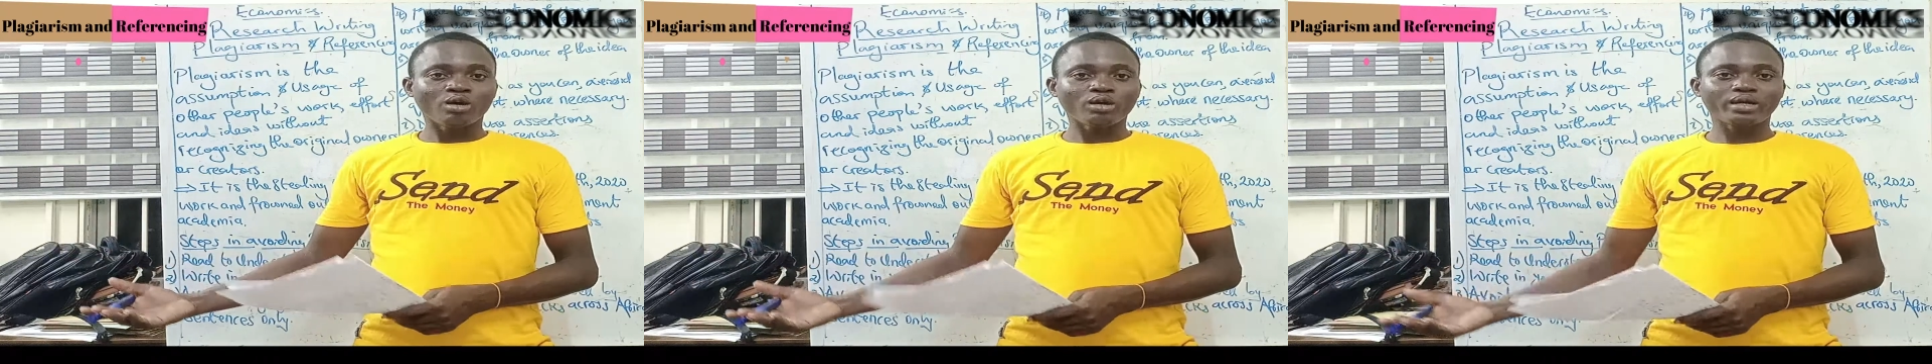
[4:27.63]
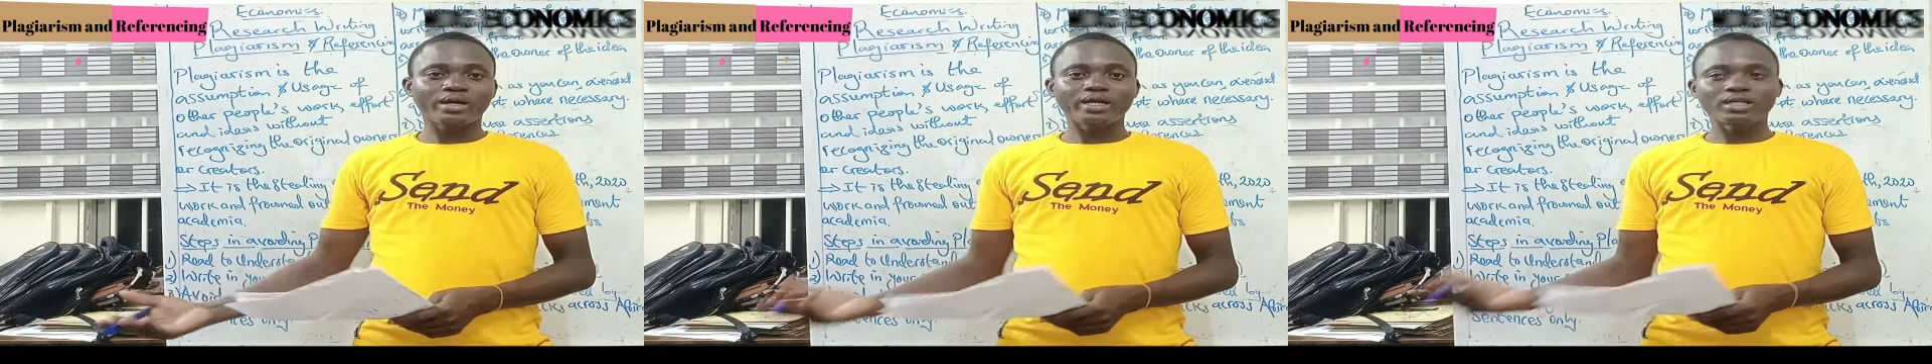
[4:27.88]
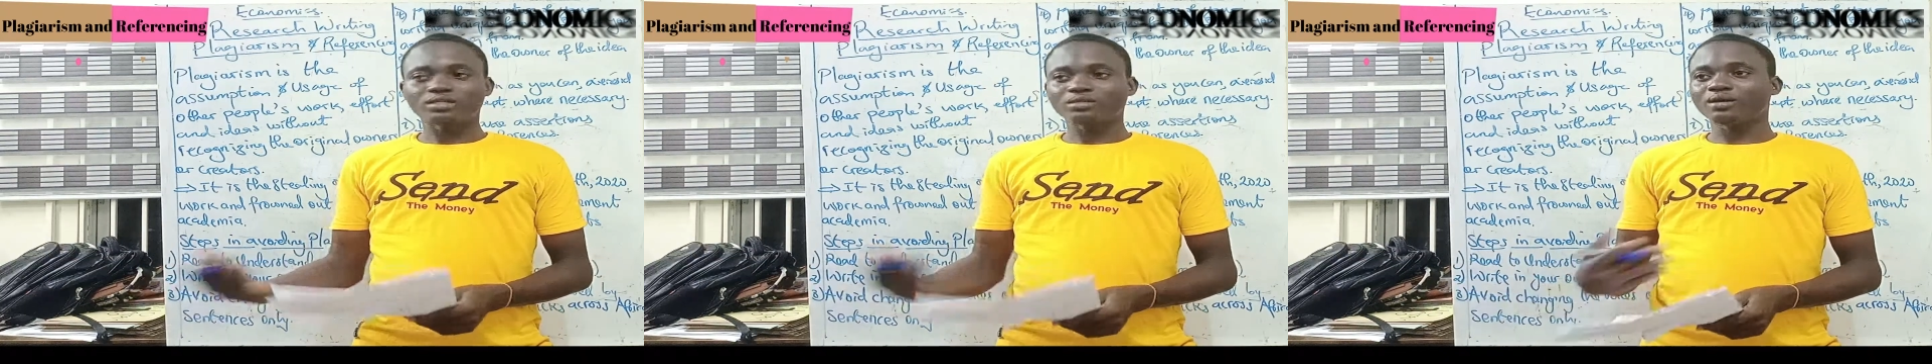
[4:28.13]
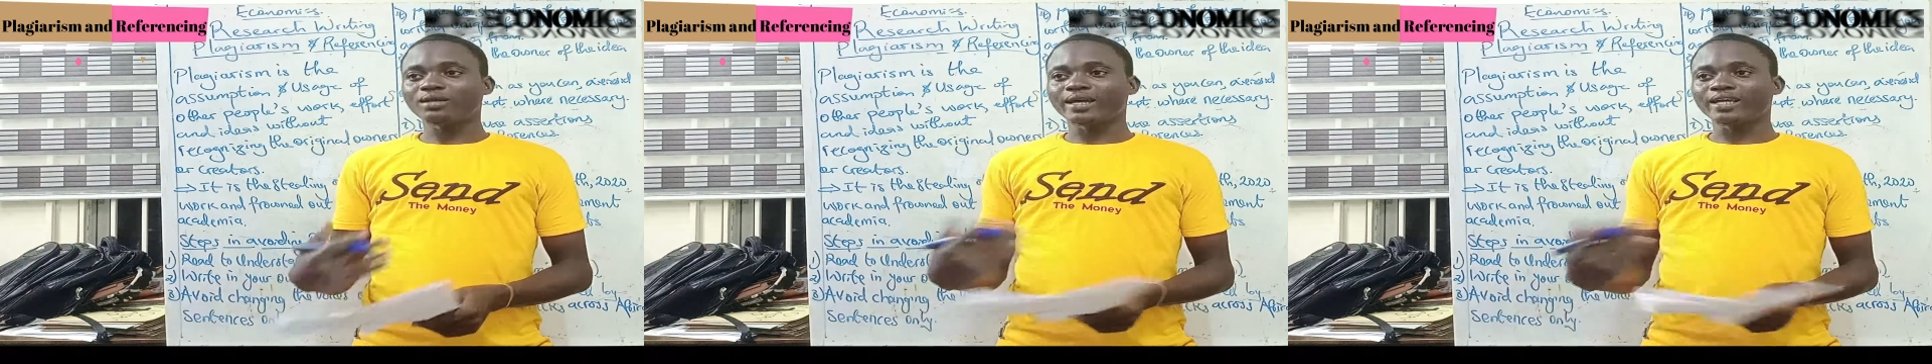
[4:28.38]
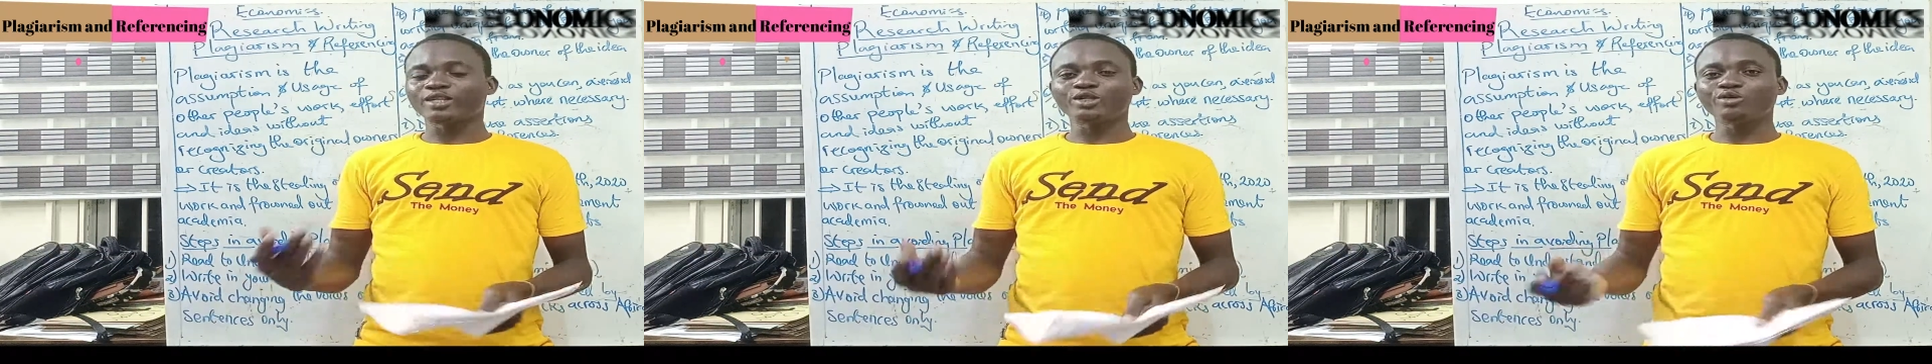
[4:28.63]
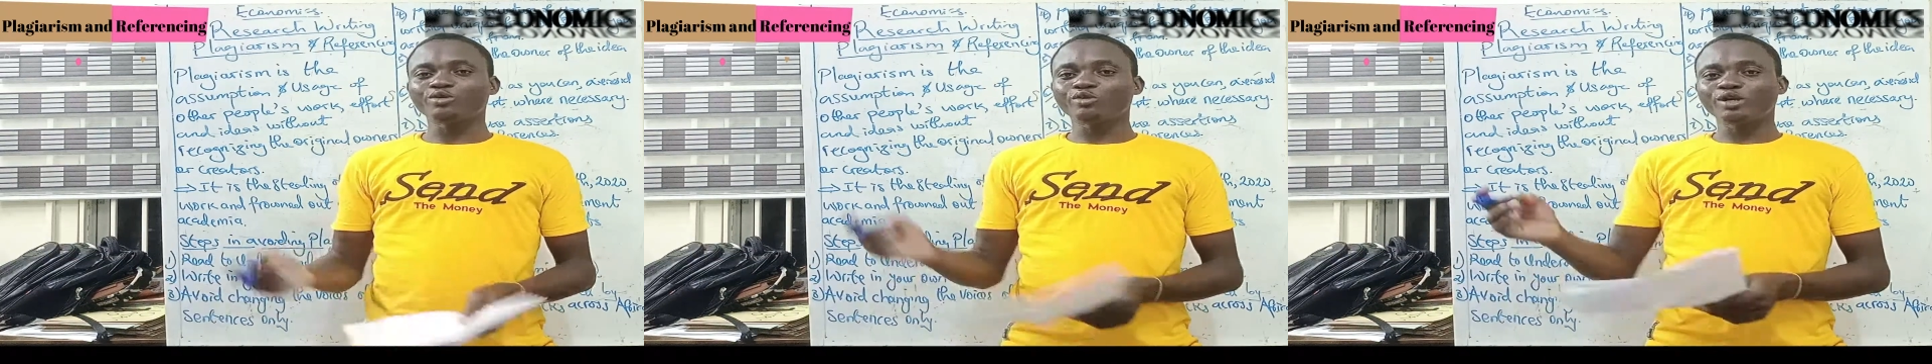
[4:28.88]
Okay, it's not like
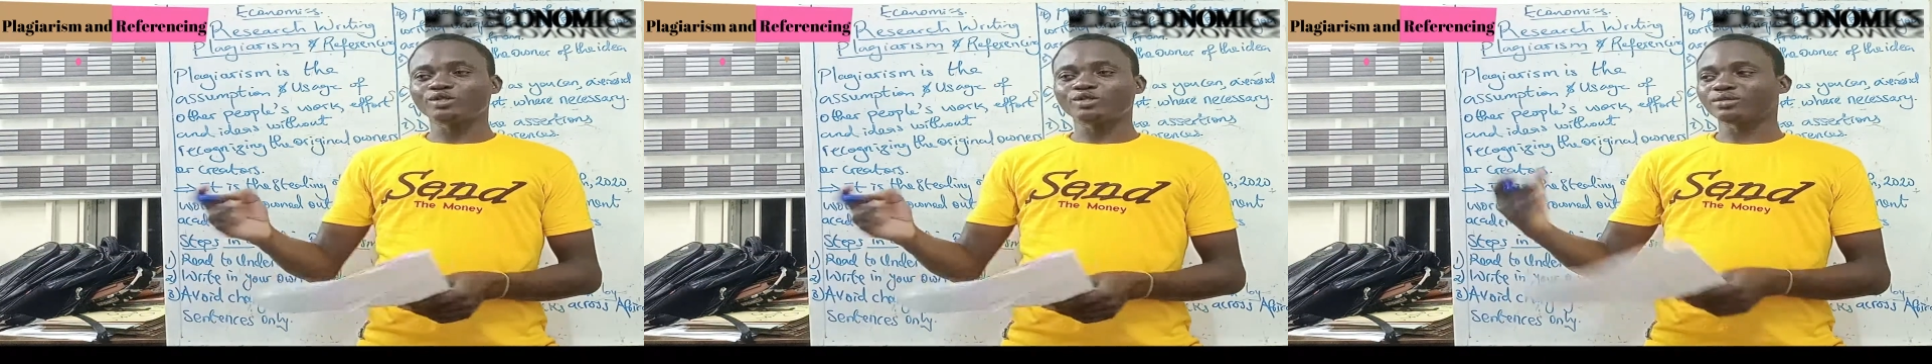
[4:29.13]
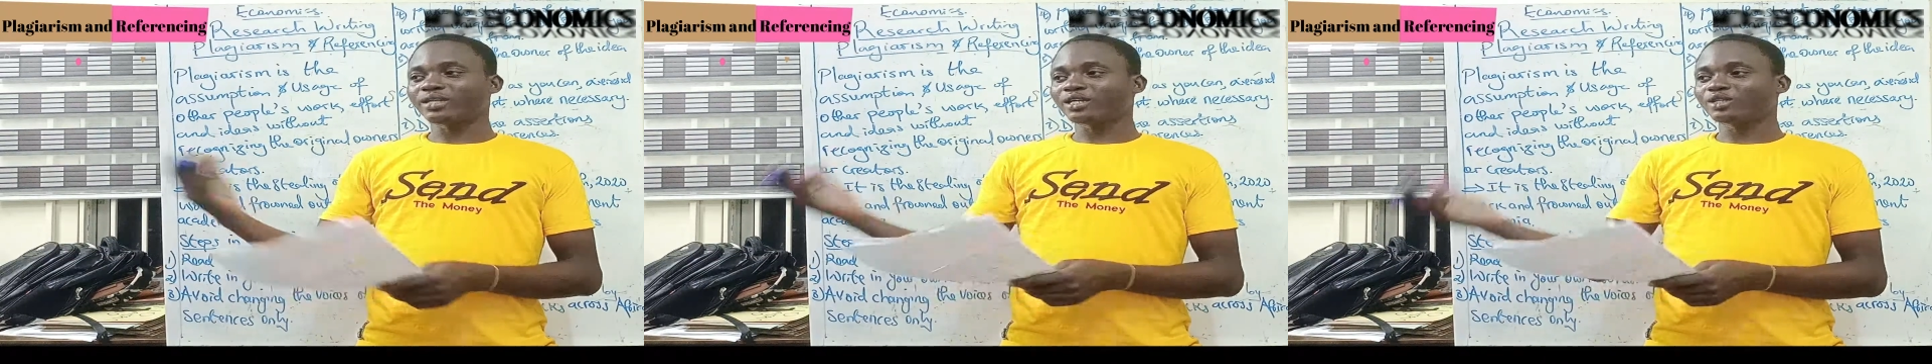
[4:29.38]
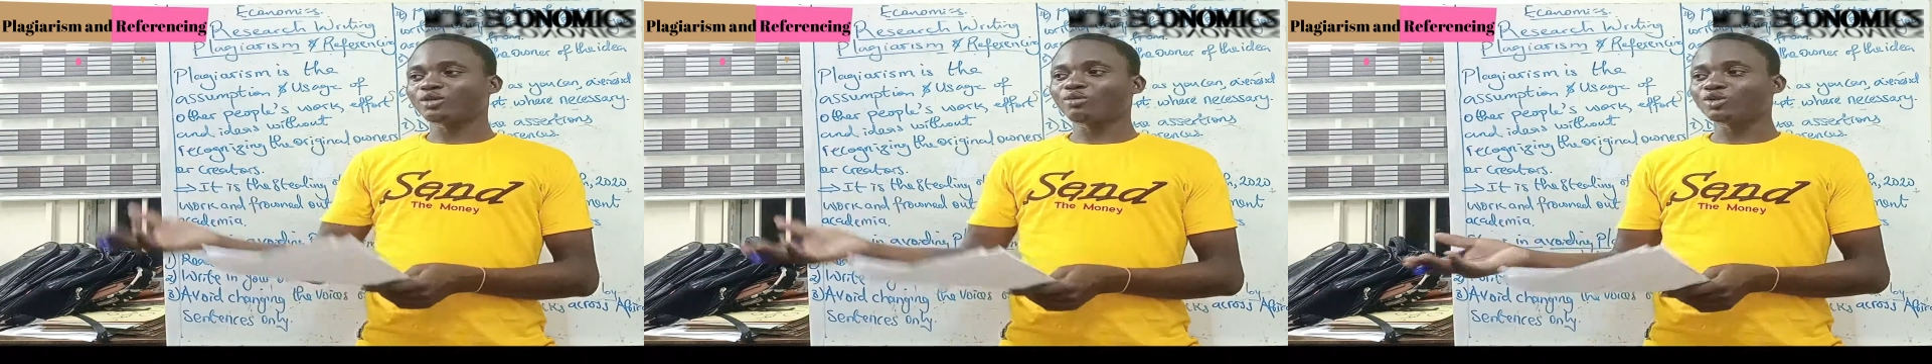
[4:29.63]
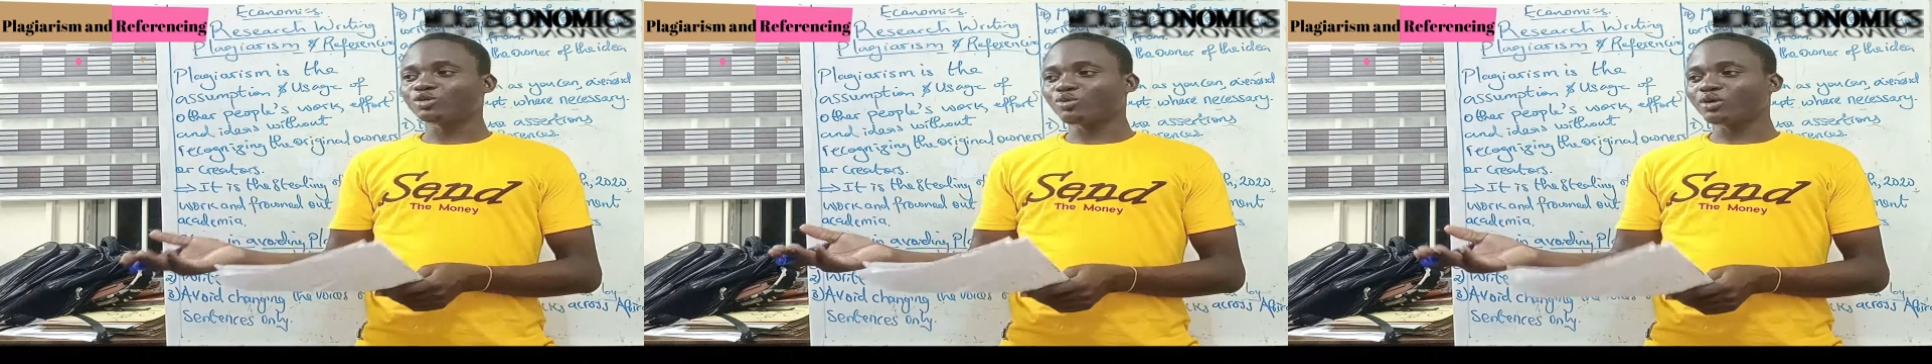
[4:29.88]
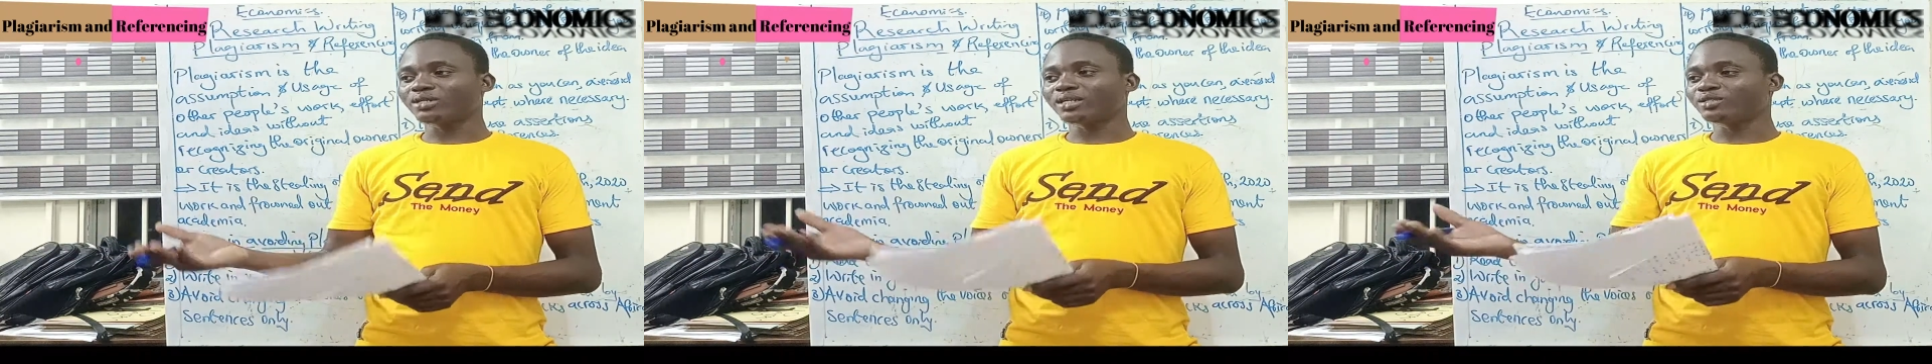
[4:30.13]
you're going to take someone's work,